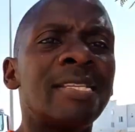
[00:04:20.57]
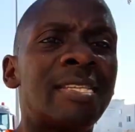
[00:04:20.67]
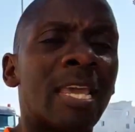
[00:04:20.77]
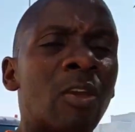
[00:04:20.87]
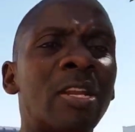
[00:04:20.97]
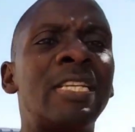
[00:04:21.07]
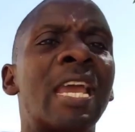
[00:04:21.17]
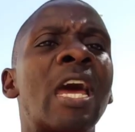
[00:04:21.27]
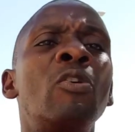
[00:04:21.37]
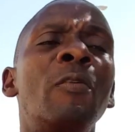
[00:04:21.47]

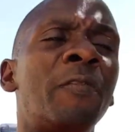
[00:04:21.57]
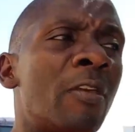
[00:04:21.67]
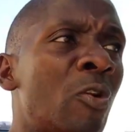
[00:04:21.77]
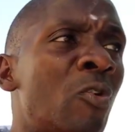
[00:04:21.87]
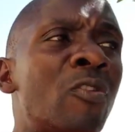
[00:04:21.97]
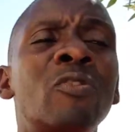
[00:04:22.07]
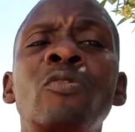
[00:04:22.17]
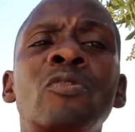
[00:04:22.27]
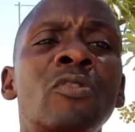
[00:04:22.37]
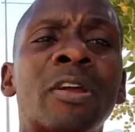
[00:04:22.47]
security guard, or if you look
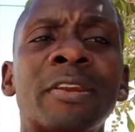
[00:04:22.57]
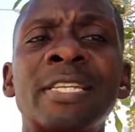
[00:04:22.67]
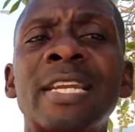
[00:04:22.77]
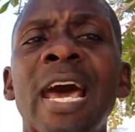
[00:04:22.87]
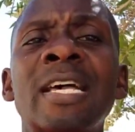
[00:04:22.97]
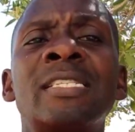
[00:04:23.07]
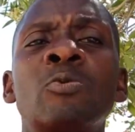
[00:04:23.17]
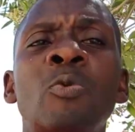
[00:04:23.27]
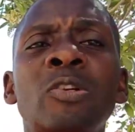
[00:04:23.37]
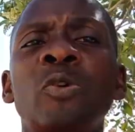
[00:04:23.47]
recruited
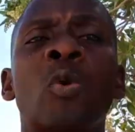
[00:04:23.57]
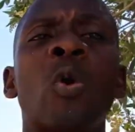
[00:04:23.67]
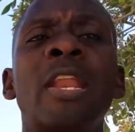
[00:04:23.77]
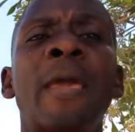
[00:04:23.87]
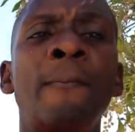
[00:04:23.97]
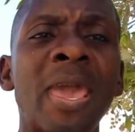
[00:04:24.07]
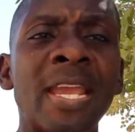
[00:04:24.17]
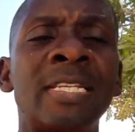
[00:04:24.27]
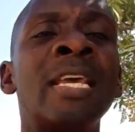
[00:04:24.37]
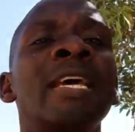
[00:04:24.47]
as what you call a
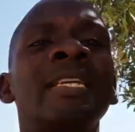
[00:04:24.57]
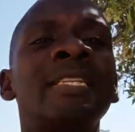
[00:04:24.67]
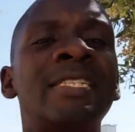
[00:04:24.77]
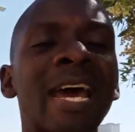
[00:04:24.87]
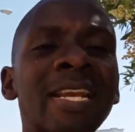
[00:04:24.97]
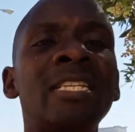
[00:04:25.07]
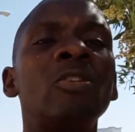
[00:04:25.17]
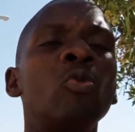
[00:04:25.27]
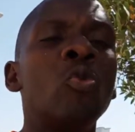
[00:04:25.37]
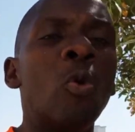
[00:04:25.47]
maid, that
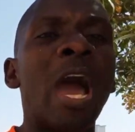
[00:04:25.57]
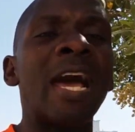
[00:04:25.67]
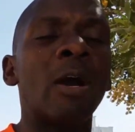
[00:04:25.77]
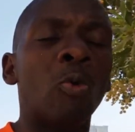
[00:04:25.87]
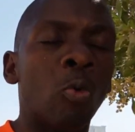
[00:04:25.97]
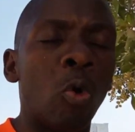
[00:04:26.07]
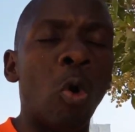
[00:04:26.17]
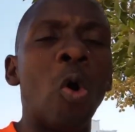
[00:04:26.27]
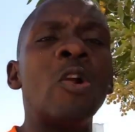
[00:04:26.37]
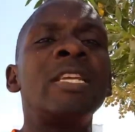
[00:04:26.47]
you are
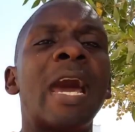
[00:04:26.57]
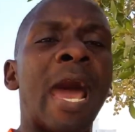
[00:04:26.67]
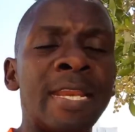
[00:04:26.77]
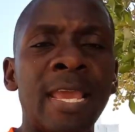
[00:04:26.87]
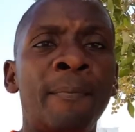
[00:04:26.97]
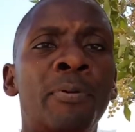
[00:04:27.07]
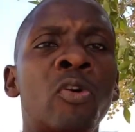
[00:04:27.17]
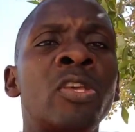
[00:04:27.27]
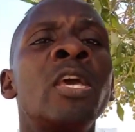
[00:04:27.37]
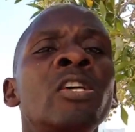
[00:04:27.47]
called an
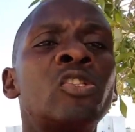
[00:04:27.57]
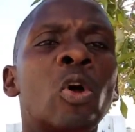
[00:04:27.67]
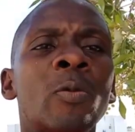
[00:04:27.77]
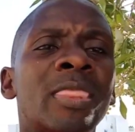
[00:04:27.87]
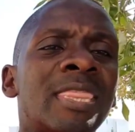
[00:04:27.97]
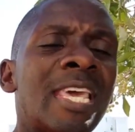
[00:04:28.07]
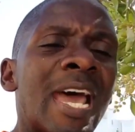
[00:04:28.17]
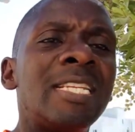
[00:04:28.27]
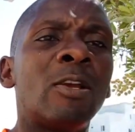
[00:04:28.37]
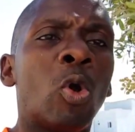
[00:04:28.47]
employee. So
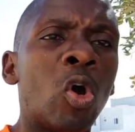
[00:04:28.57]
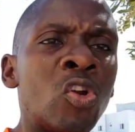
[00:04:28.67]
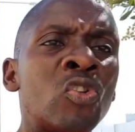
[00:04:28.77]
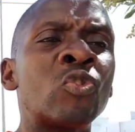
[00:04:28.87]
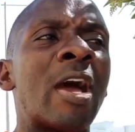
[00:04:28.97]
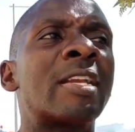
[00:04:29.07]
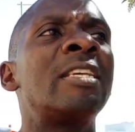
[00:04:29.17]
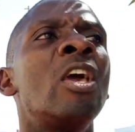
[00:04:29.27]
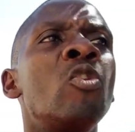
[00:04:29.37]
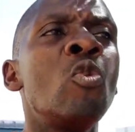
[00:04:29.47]
that
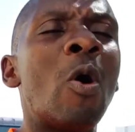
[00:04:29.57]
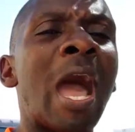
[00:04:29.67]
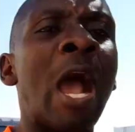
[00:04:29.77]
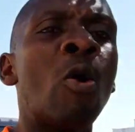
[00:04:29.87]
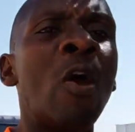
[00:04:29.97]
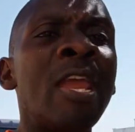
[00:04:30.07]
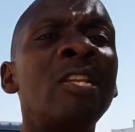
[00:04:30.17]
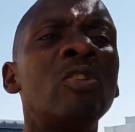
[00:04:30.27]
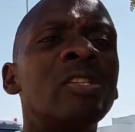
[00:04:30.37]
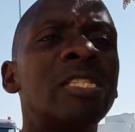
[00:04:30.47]
contract, you are
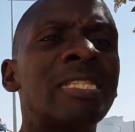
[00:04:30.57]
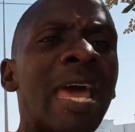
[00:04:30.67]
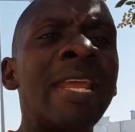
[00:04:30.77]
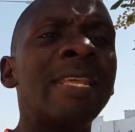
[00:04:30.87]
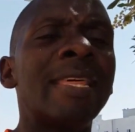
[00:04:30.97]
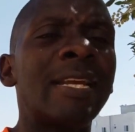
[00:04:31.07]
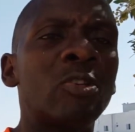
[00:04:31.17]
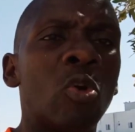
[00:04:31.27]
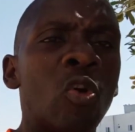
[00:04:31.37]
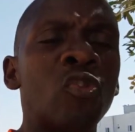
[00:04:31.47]
going to sign
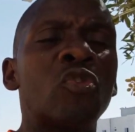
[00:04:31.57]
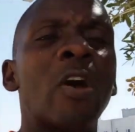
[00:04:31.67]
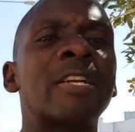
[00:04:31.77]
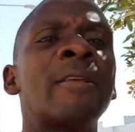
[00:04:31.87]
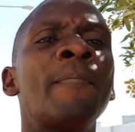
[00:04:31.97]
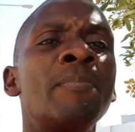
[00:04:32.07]
that contract